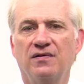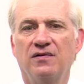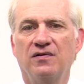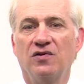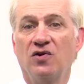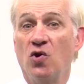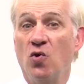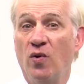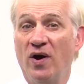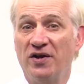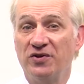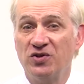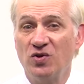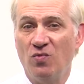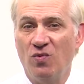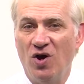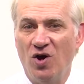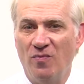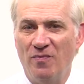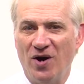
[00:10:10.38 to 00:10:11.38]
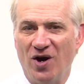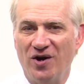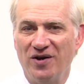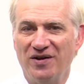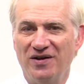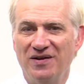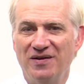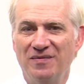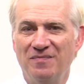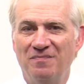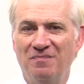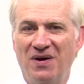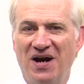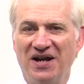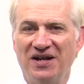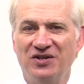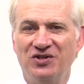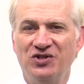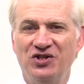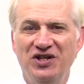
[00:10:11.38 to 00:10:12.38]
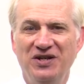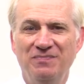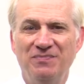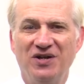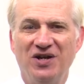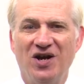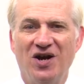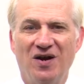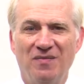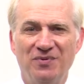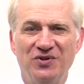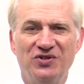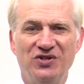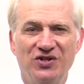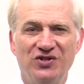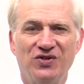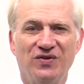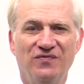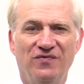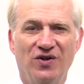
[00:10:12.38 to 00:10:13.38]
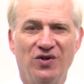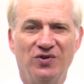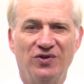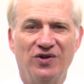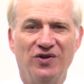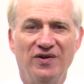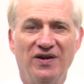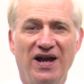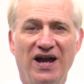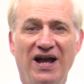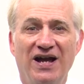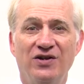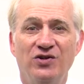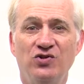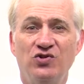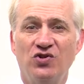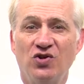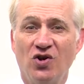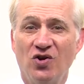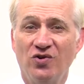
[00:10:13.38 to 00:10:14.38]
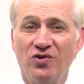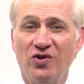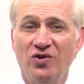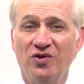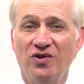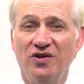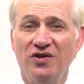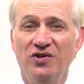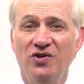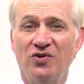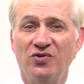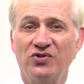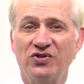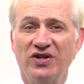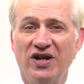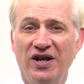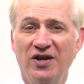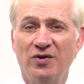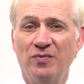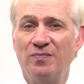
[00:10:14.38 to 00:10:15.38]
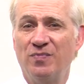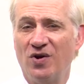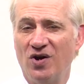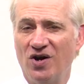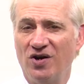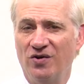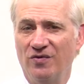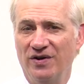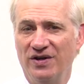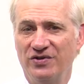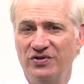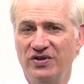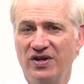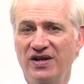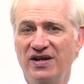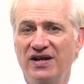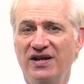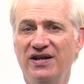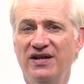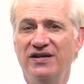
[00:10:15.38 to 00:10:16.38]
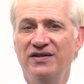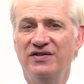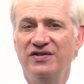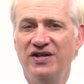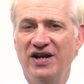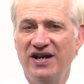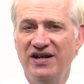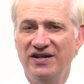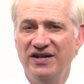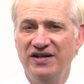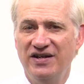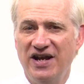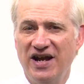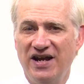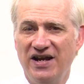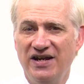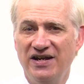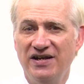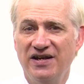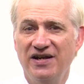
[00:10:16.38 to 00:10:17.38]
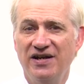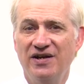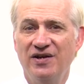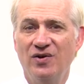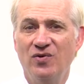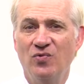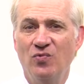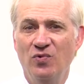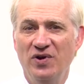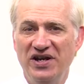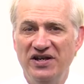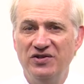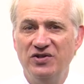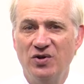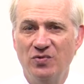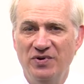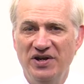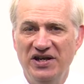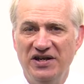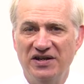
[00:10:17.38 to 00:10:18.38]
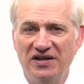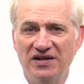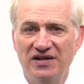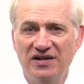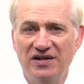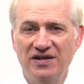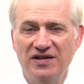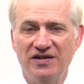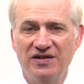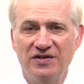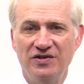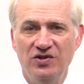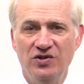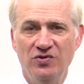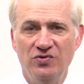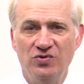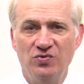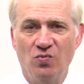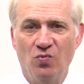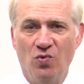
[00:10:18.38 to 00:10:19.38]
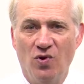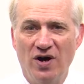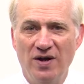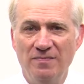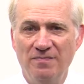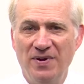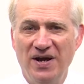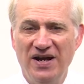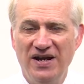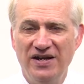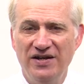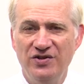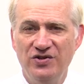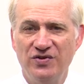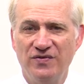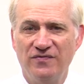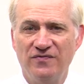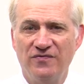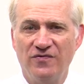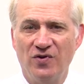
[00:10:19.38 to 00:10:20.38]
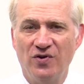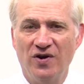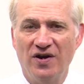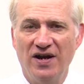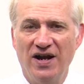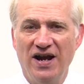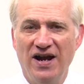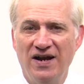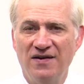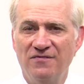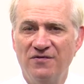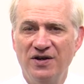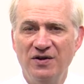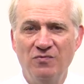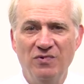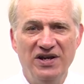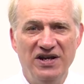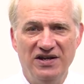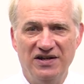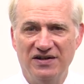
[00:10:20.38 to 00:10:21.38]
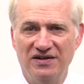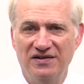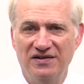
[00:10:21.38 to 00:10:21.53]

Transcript: Go out to Walmart, buy a cheap composition folder, and journal your scale progress day to day, week to week. Use 1 page for every week.